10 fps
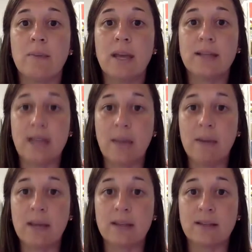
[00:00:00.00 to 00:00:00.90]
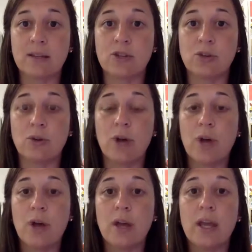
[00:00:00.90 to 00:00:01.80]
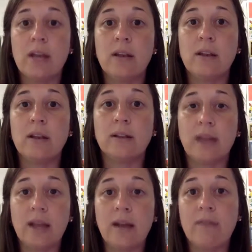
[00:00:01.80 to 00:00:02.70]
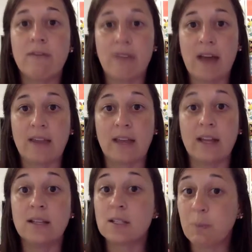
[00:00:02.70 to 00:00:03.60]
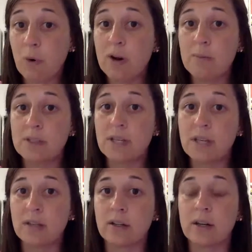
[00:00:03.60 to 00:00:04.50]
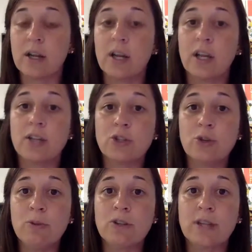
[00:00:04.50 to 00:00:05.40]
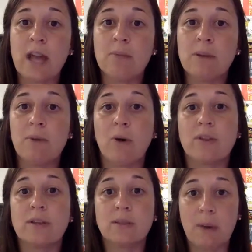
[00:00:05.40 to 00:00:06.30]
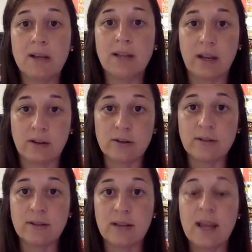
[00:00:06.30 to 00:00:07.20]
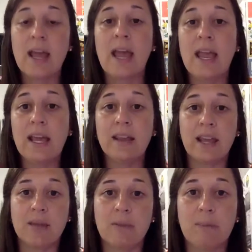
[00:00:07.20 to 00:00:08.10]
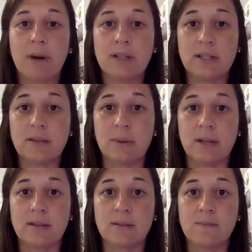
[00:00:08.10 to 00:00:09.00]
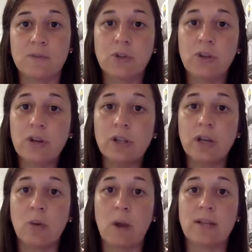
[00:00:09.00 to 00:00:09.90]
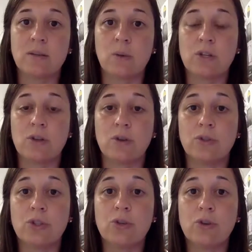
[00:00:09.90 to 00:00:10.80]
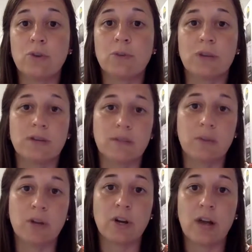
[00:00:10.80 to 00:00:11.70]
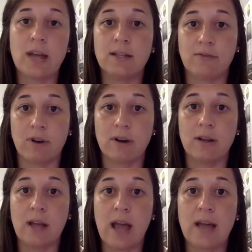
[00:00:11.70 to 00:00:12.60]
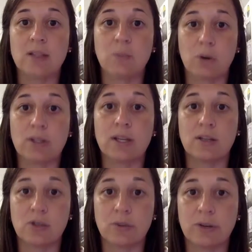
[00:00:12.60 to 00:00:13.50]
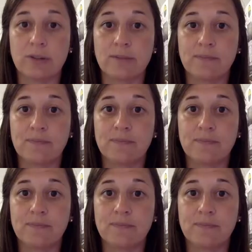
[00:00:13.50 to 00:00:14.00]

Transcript: examining this issue in light of the fact that in sport in particular, consumers can be both spectators and they can be participants. So you're going to look at ways in which those two groups are similar and different as sports consumers.